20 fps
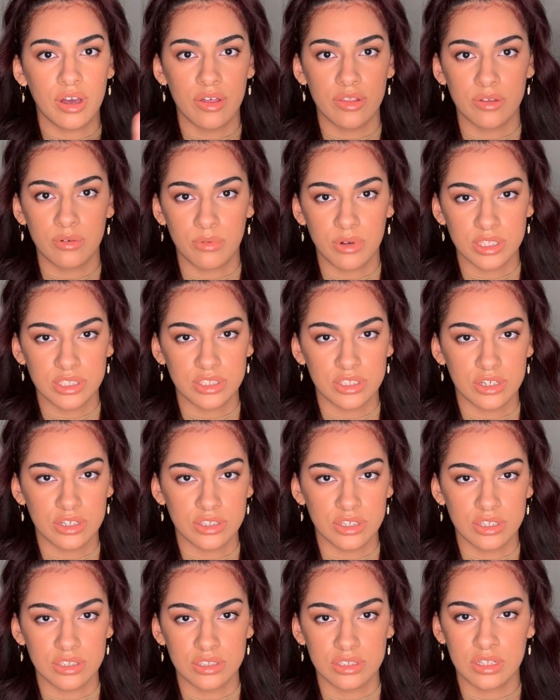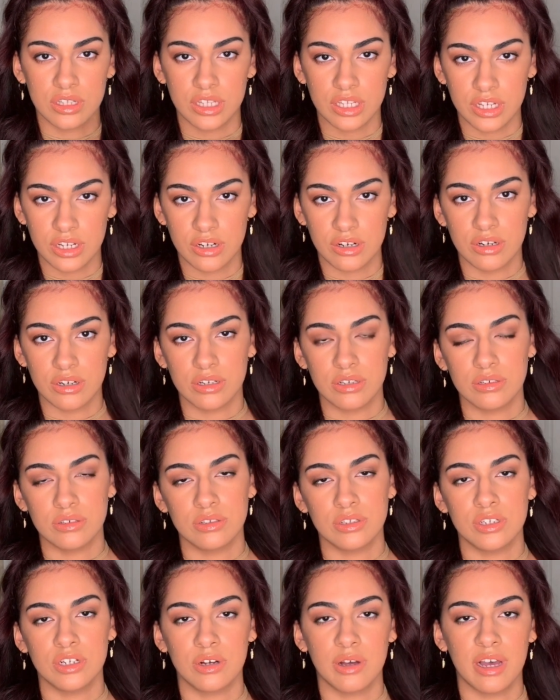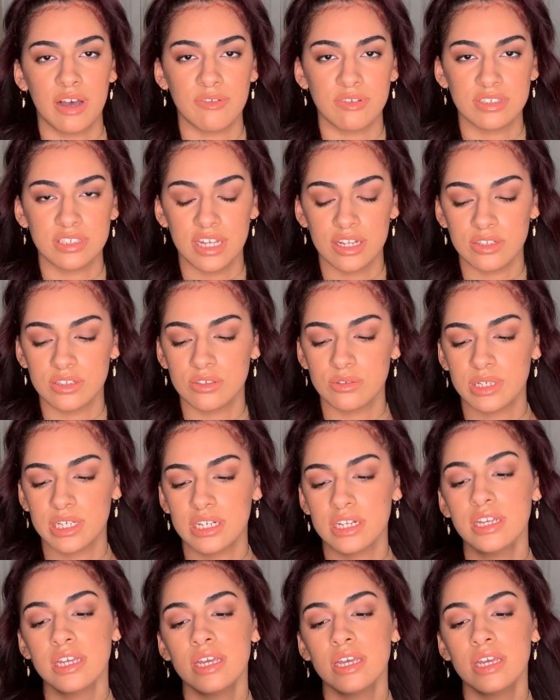other ones that are just clear and, you know, have a scent to it.